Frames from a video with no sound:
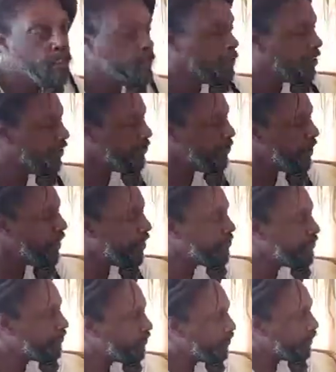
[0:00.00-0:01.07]
So if you have
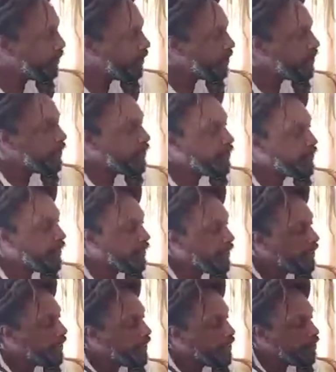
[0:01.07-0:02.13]
the set
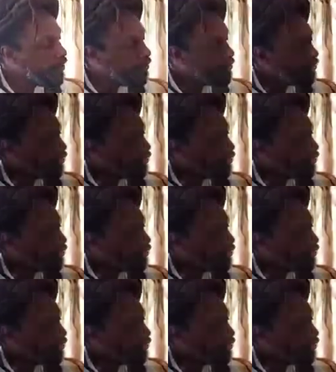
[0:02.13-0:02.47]
A,